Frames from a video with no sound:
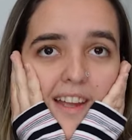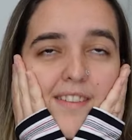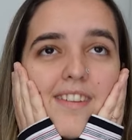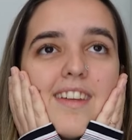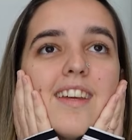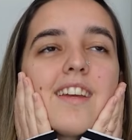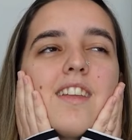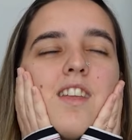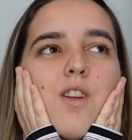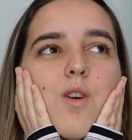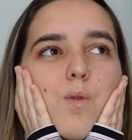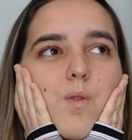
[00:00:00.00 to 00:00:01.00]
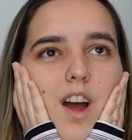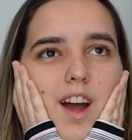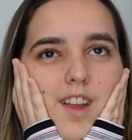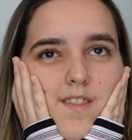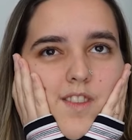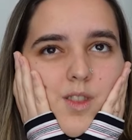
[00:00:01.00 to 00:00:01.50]
I feel like, you know,
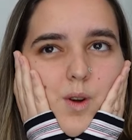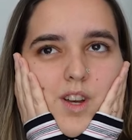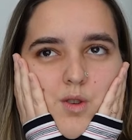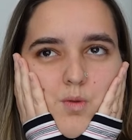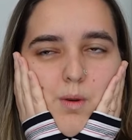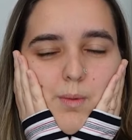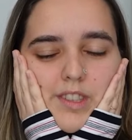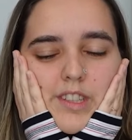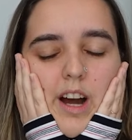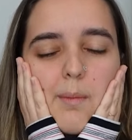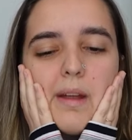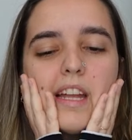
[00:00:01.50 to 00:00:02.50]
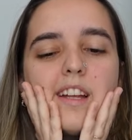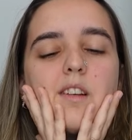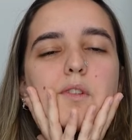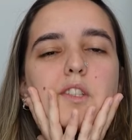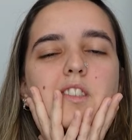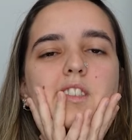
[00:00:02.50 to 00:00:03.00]
even though I knew what was coming in
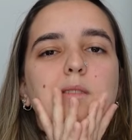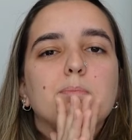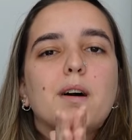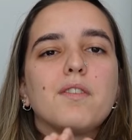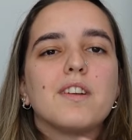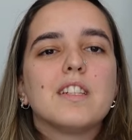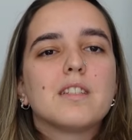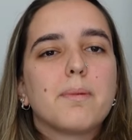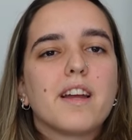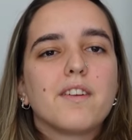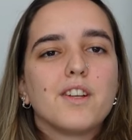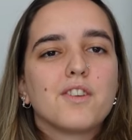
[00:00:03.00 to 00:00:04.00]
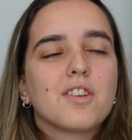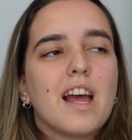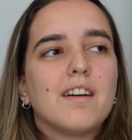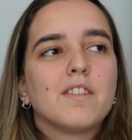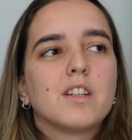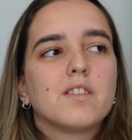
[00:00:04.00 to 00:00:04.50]
regards to Buffy and Spike eventually
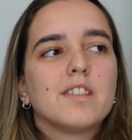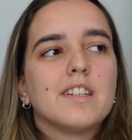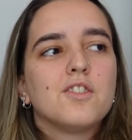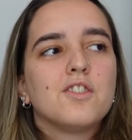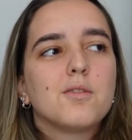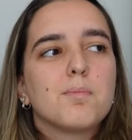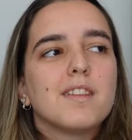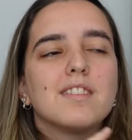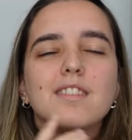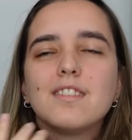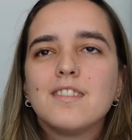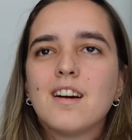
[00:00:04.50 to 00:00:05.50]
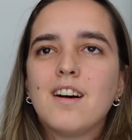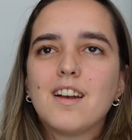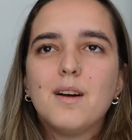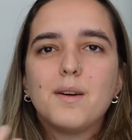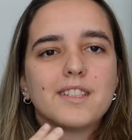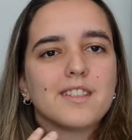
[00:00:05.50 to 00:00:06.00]
having a relationship, this is not
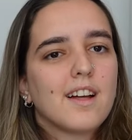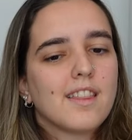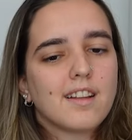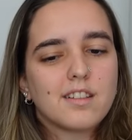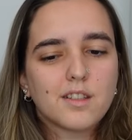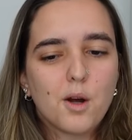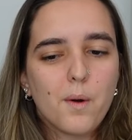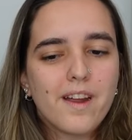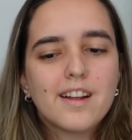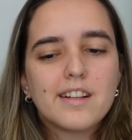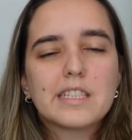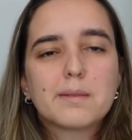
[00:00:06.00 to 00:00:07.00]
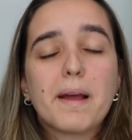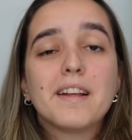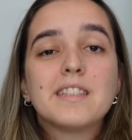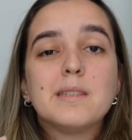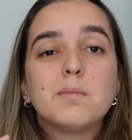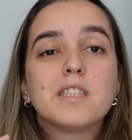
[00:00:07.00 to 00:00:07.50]
how I saw things going, because Spike
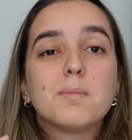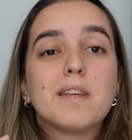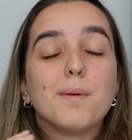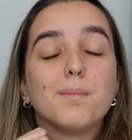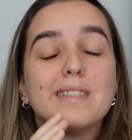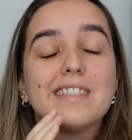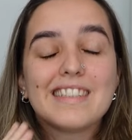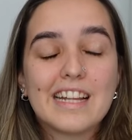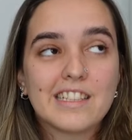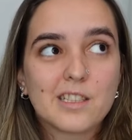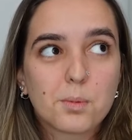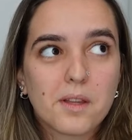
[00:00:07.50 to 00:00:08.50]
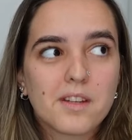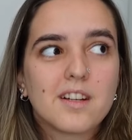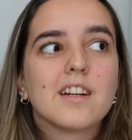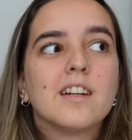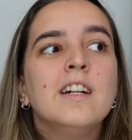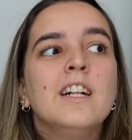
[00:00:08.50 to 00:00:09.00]
seems to be obsessed with
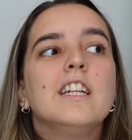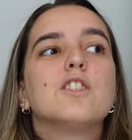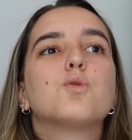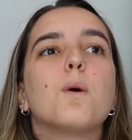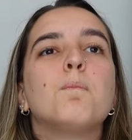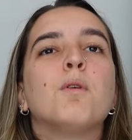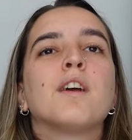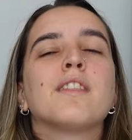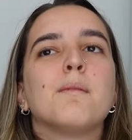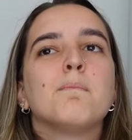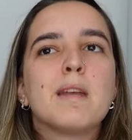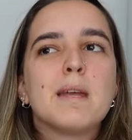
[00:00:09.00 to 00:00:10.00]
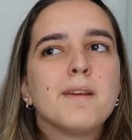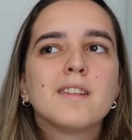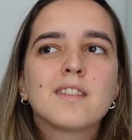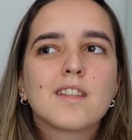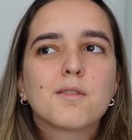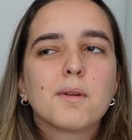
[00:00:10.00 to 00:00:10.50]
her to a point that maybe
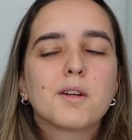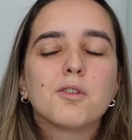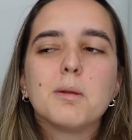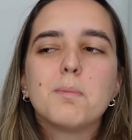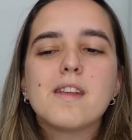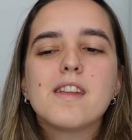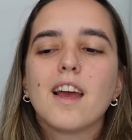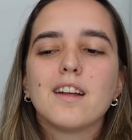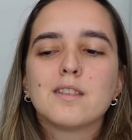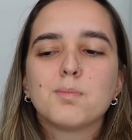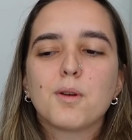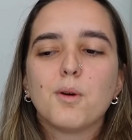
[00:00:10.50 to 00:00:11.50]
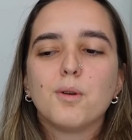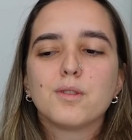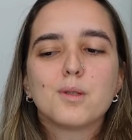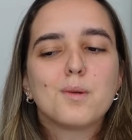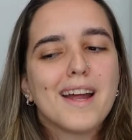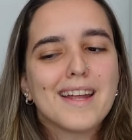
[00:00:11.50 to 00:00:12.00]
it's a little bit creepy, yes, but
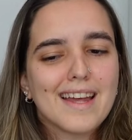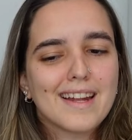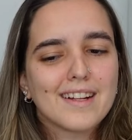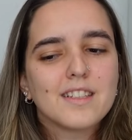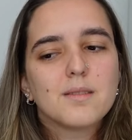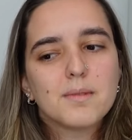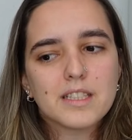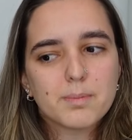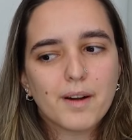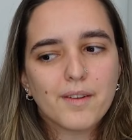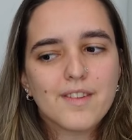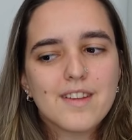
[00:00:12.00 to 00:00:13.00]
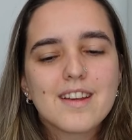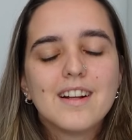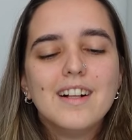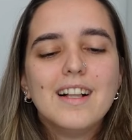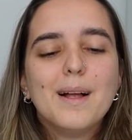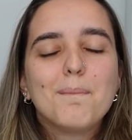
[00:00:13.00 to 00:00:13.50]
also I get it, it's Buffy.
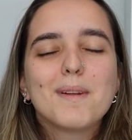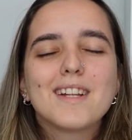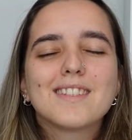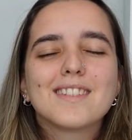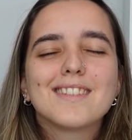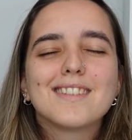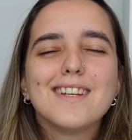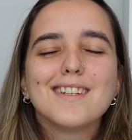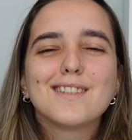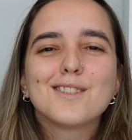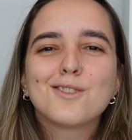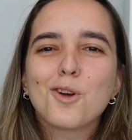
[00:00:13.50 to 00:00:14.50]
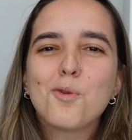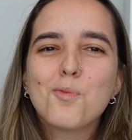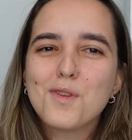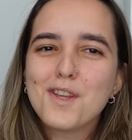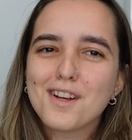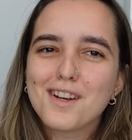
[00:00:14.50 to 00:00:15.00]
But it's just, it's so
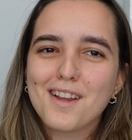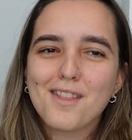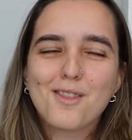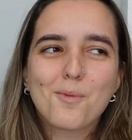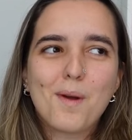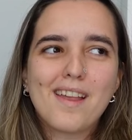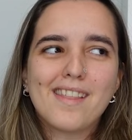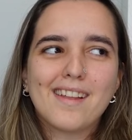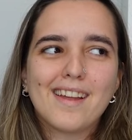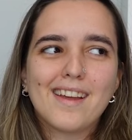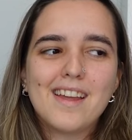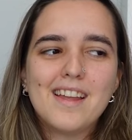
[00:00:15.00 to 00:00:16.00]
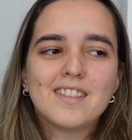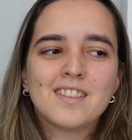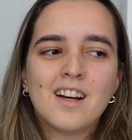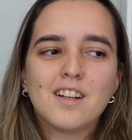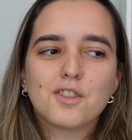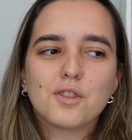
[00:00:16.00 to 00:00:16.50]
weird the way that like, he's
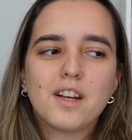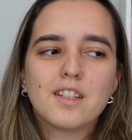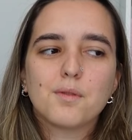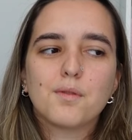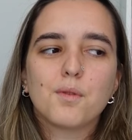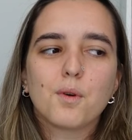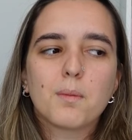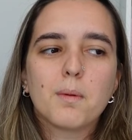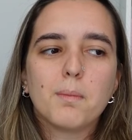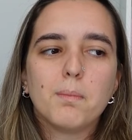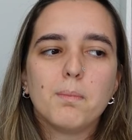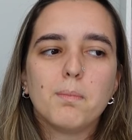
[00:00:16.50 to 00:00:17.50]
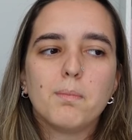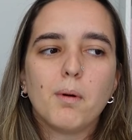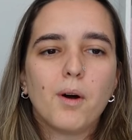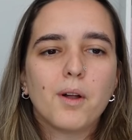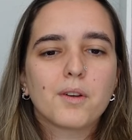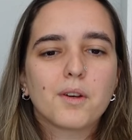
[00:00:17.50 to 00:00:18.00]
not trying to form a
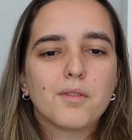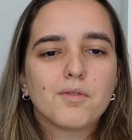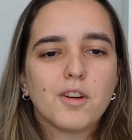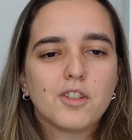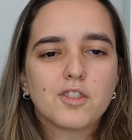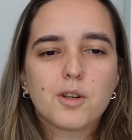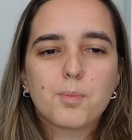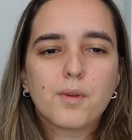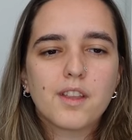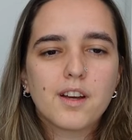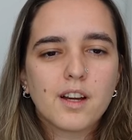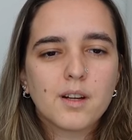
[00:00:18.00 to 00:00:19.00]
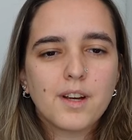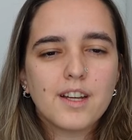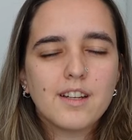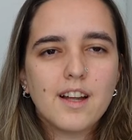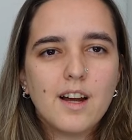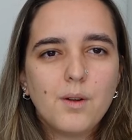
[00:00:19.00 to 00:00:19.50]
bond or a friendship with her
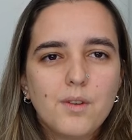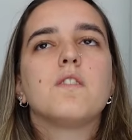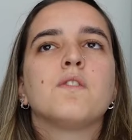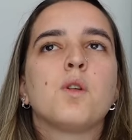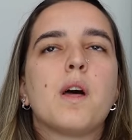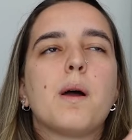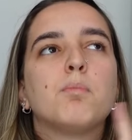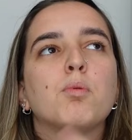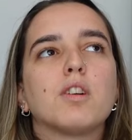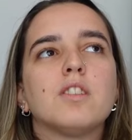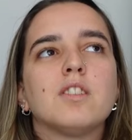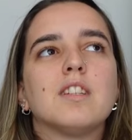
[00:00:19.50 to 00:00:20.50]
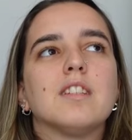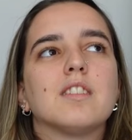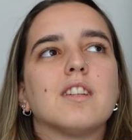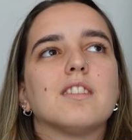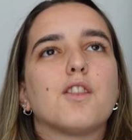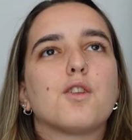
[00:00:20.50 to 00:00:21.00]
right now, even though that Porsche scene
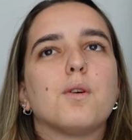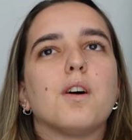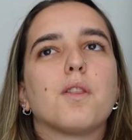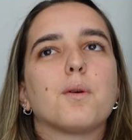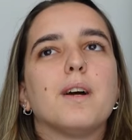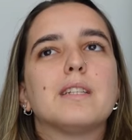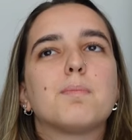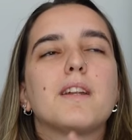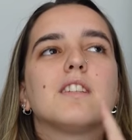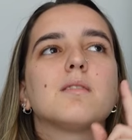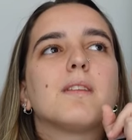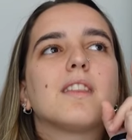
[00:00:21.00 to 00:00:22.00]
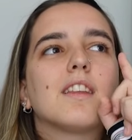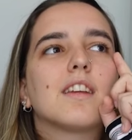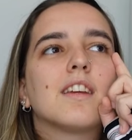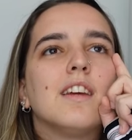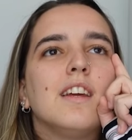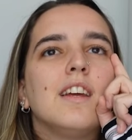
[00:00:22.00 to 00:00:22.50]
says otherwise, but I just mean like
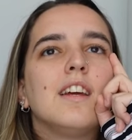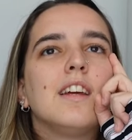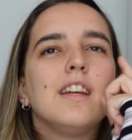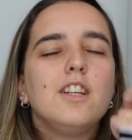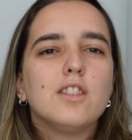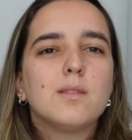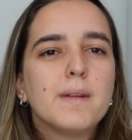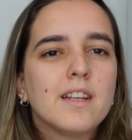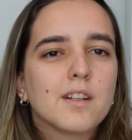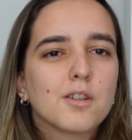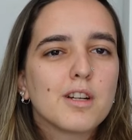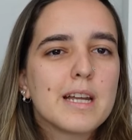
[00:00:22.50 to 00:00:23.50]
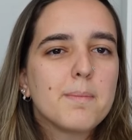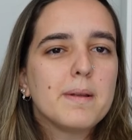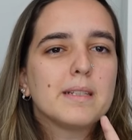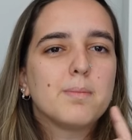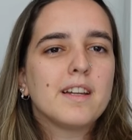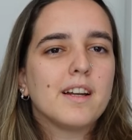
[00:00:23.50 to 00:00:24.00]
He's just being a creep.
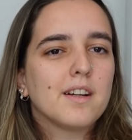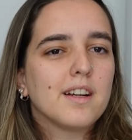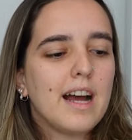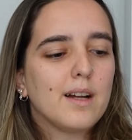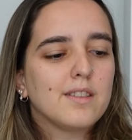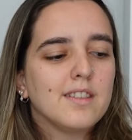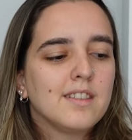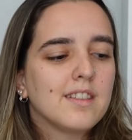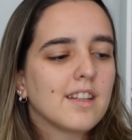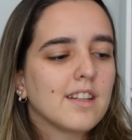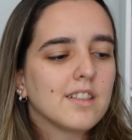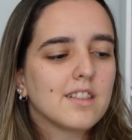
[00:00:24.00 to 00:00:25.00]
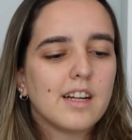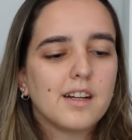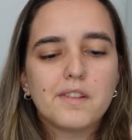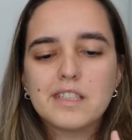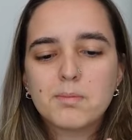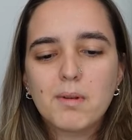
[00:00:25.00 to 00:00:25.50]
He's being at her house. He's stealing her stuff.
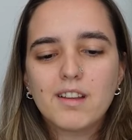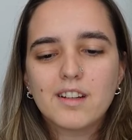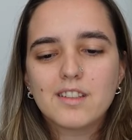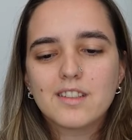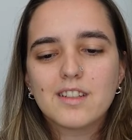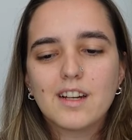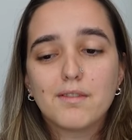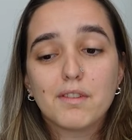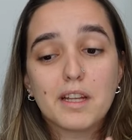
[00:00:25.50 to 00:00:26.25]
He's smelling her stuff.